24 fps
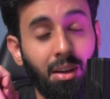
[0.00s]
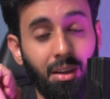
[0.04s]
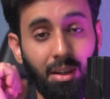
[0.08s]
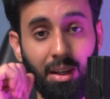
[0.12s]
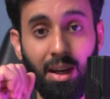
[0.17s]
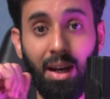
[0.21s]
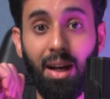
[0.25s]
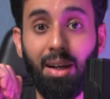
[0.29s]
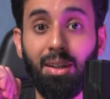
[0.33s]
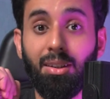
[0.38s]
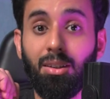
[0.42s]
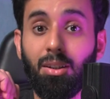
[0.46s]

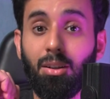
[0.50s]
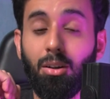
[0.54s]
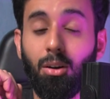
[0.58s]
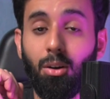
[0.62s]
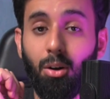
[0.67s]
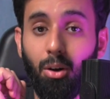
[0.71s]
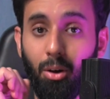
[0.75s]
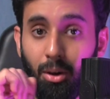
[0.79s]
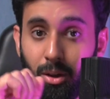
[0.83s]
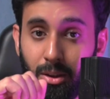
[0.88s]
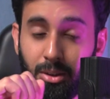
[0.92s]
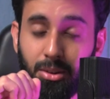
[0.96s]
And
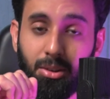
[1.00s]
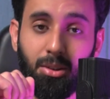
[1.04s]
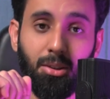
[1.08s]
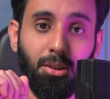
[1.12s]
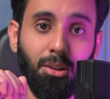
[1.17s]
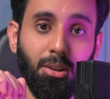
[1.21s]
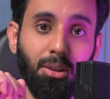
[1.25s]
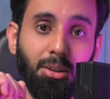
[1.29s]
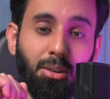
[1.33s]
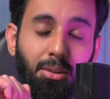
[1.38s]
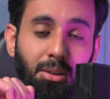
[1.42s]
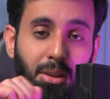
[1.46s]

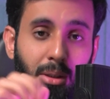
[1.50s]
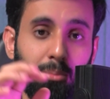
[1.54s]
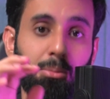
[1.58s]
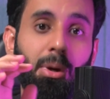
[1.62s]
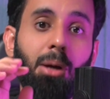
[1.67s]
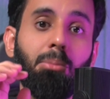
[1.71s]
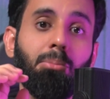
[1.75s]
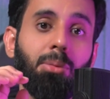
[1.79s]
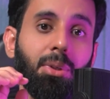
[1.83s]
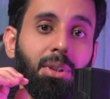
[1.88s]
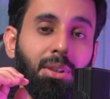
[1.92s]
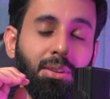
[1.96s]
also
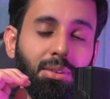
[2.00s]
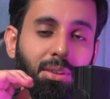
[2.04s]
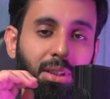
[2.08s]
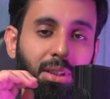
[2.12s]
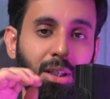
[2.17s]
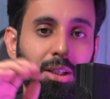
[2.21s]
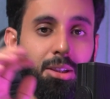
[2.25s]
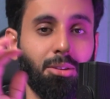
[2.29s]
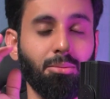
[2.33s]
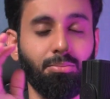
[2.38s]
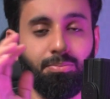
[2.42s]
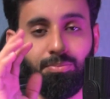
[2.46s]
remember,
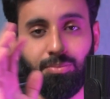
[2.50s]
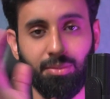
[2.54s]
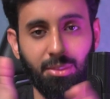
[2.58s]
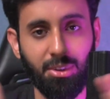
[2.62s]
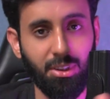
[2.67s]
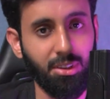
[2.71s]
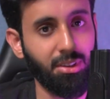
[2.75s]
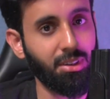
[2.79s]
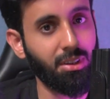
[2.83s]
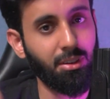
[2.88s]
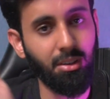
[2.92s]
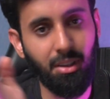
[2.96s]
now
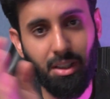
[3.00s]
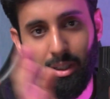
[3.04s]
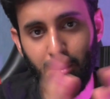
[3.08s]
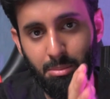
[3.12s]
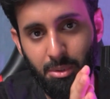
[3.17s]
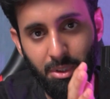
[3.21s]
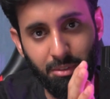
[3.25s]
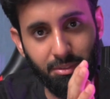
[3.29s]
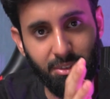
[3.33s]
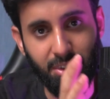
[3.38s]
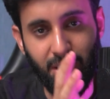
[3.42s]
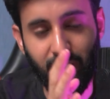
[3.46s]
just a
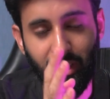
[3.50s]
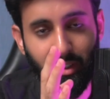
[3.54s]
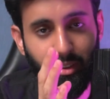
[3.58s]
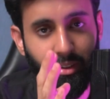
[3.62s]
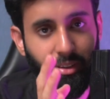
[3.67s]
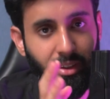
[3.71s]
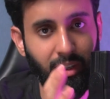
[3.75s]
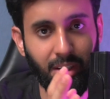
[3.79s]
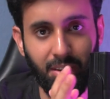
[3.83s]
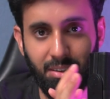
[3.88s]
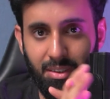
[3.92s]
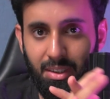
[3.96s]
couple of general
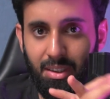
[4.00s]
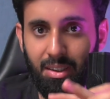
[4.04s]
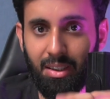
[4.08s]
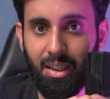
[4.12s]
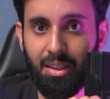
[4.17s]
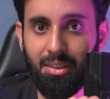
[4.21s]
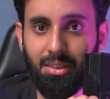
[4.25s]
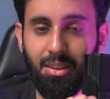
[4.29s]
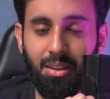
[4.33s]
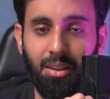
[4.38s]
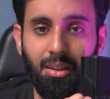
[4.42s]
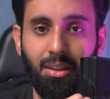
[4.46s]
things and
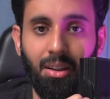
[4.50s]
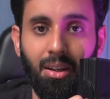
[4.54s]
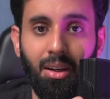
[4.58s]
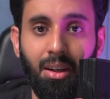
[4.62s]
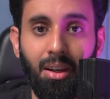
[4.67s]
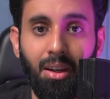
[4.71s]
that's it.